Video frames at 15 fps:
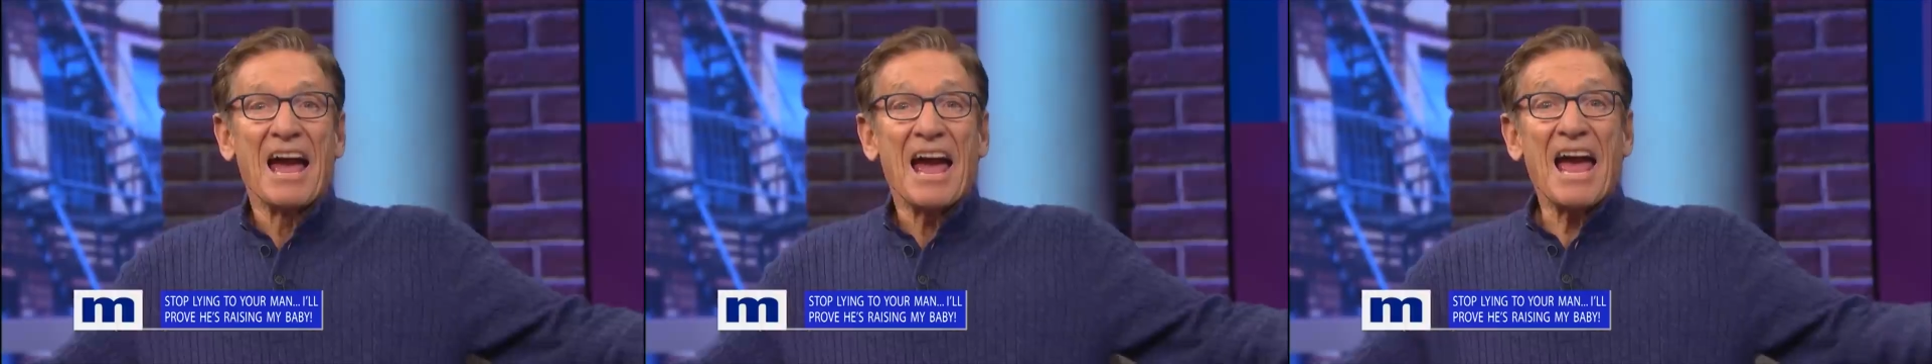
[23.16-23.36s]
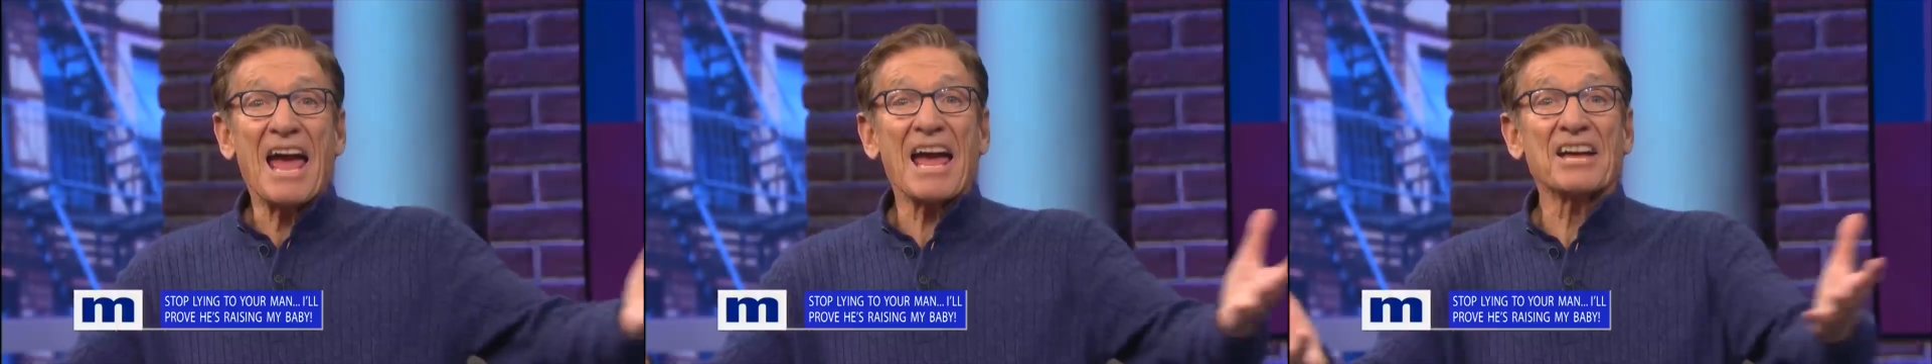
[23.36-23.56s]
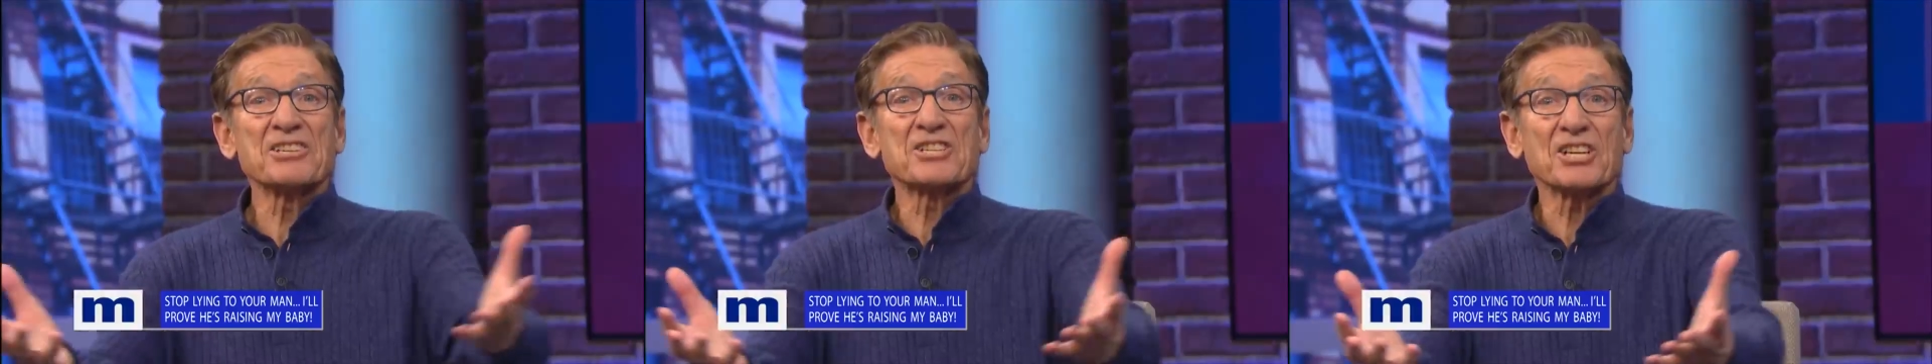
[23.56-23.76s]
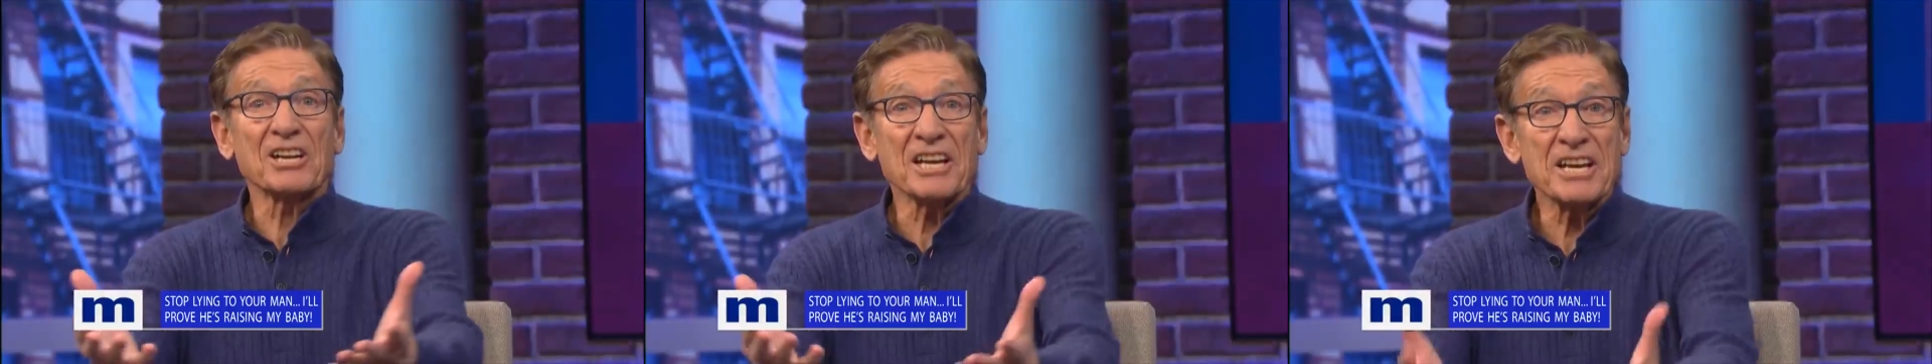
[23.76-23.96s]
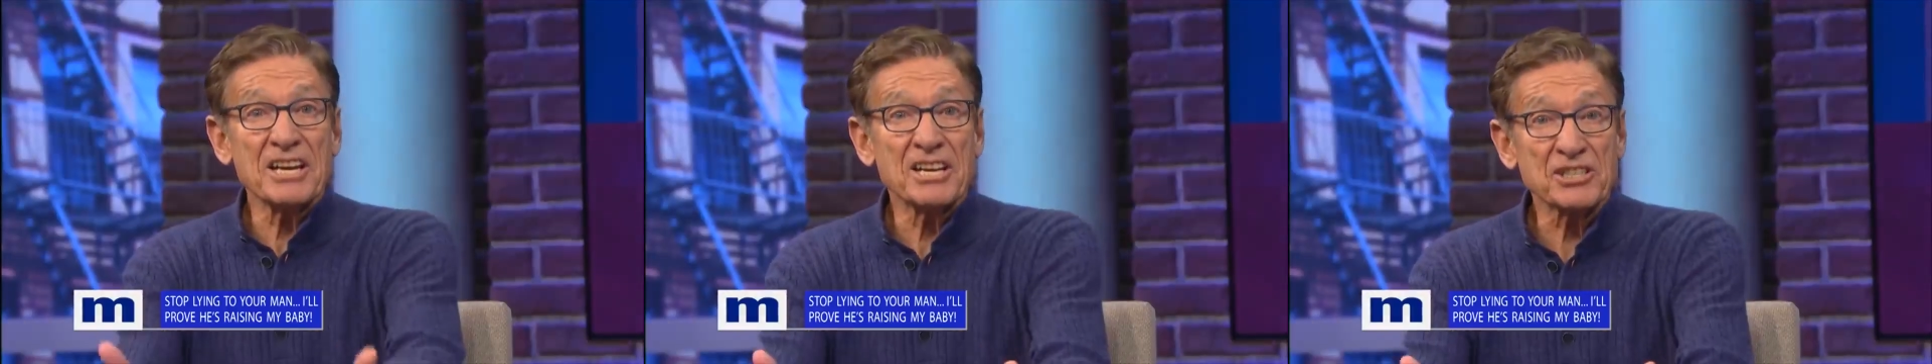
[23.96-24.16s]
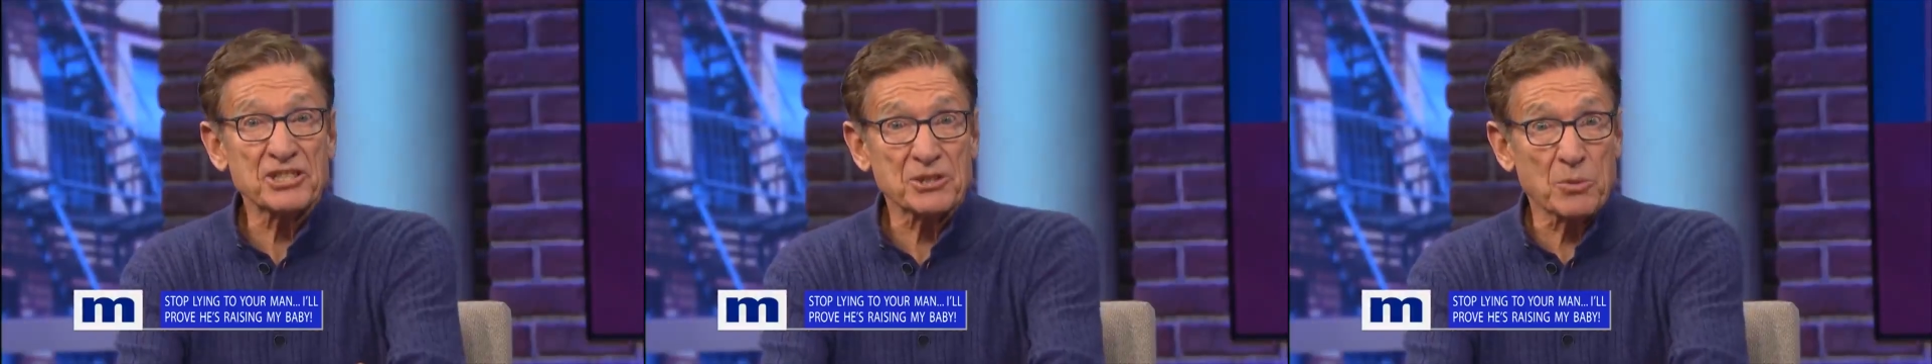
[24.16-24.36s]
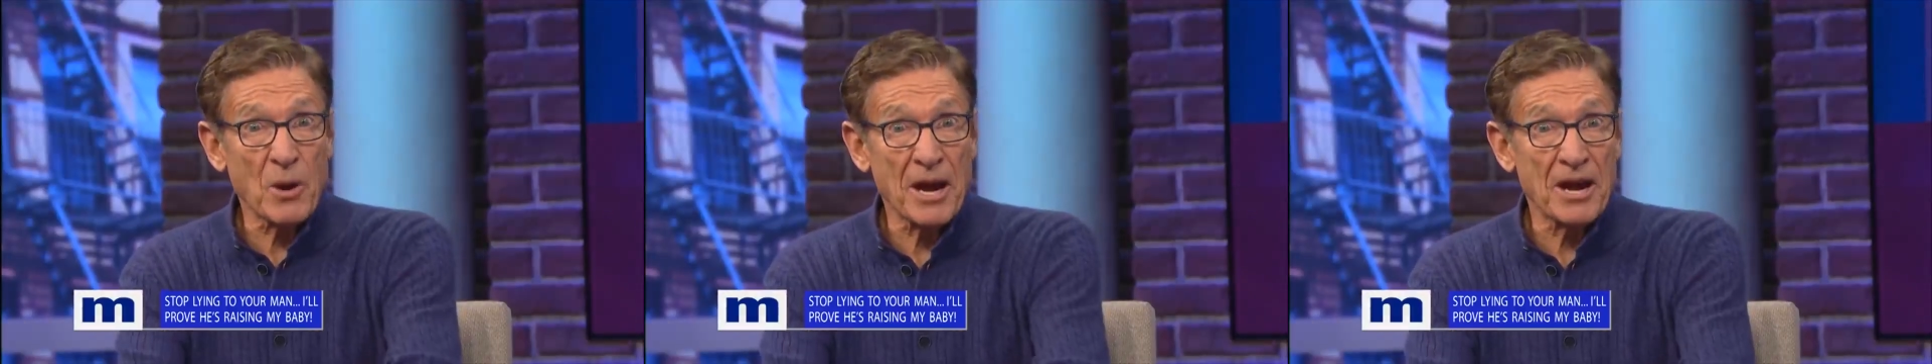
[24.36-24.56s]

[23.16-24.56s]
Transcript: year. The popular